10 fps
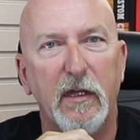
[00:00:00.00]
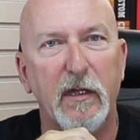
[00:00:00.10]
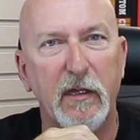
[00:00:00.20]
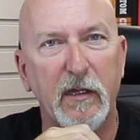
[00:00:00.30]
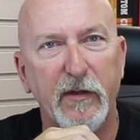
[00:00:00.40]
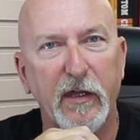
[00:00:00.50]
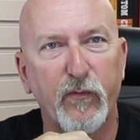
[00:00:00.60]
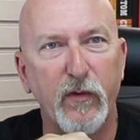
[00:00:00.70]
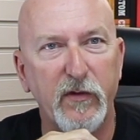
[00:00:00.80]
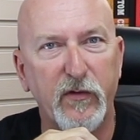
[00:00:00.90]

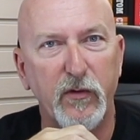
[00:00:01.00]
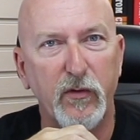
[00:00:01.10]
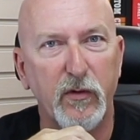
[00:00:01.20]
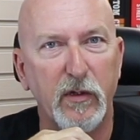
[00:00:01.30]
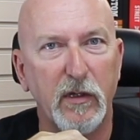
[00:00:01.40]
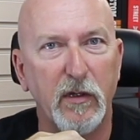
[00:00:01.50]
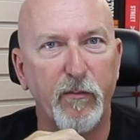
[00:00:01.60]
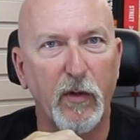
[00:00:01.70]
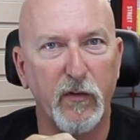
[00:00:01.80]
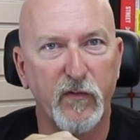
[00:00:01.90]
that will do
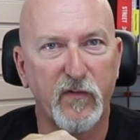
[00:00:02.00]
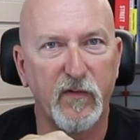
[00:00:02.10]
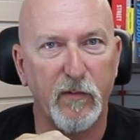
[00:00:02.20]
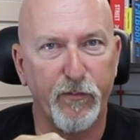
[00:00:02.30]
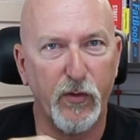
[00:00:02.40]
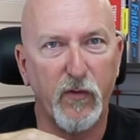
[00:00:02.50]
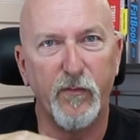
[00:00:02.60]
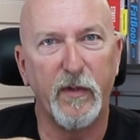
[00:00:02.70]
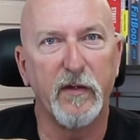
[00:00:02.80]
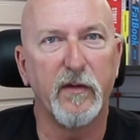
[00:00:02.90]
most
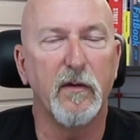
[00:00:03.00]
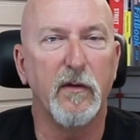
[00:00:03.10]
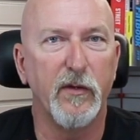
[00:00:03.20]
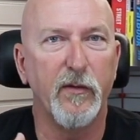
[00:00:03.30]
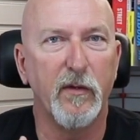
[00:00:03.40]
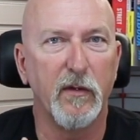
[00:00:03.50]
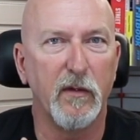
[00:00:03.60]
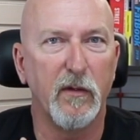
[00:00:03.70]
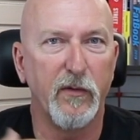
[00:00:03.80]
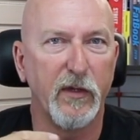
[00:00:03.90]
improvement on
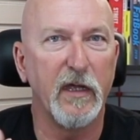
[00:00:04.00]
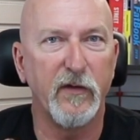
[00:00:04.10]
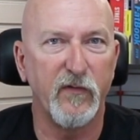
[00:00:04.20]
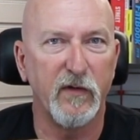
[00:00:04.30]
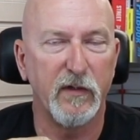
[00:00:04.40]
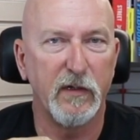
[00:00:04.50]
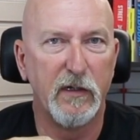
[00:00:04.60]
the engine.